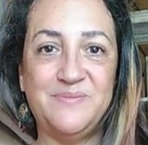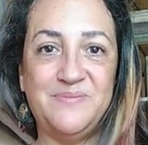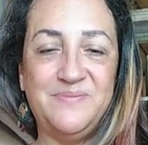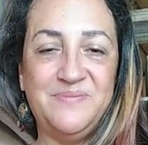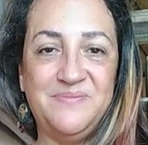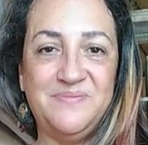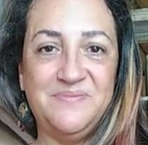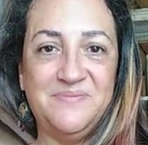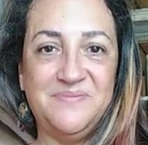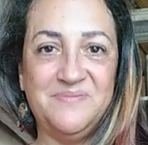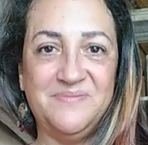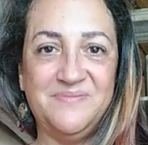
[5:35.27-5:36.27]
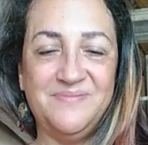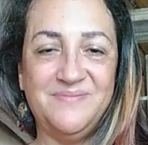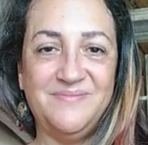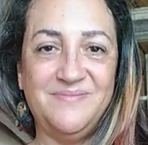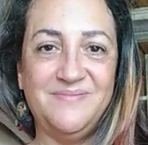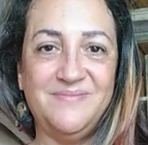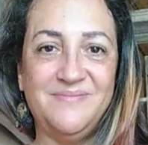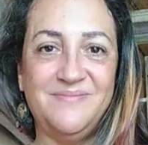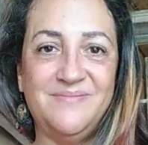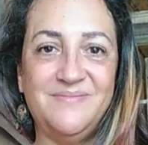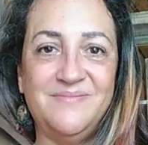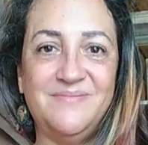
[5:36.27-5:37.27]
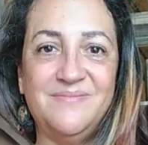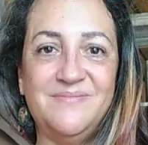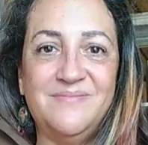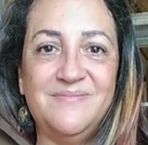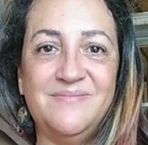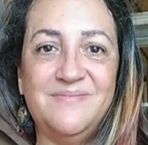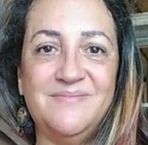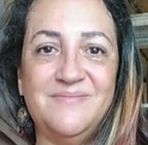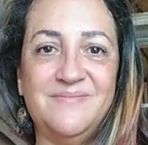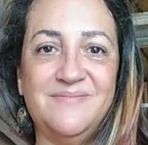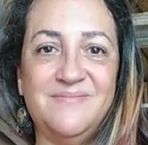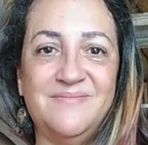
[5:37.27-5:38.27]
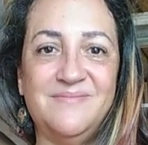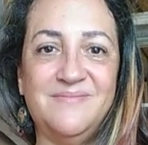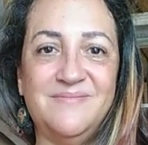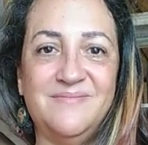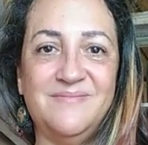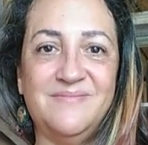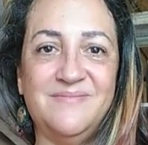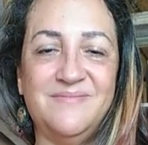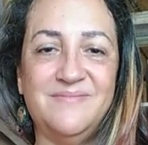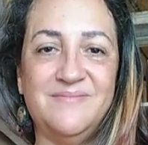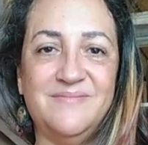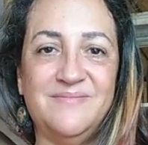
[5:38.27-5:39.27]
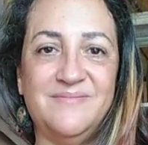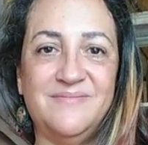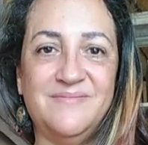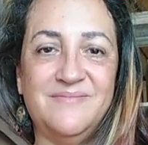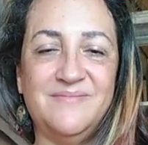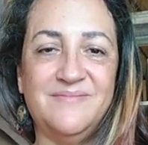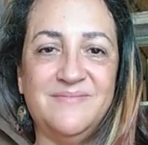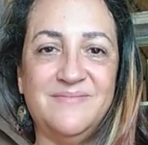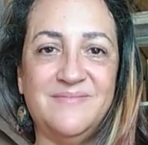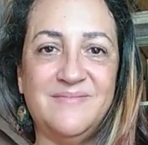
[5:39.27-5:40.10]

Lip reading: Nobody speaks.